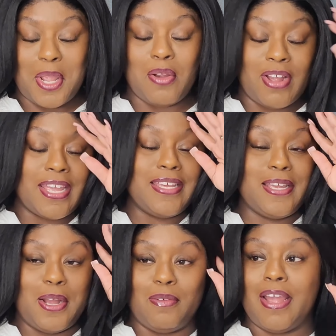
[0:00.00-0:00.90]
All
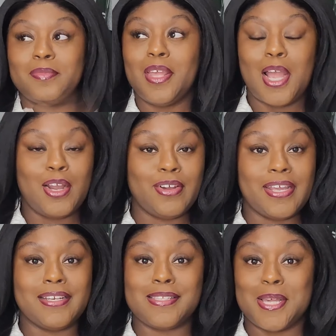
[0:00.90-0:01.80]
right. All right. So, all
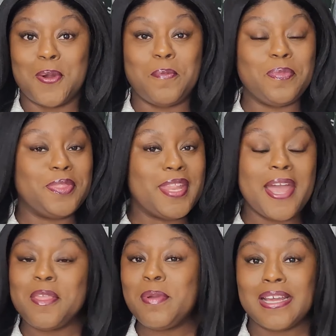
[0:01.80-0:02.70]
right. So
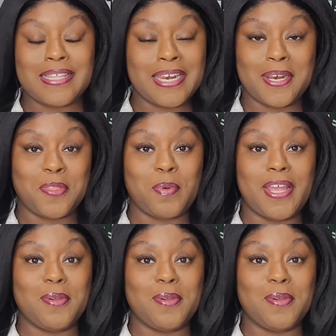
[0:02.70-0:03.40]
now that we got that out of the way,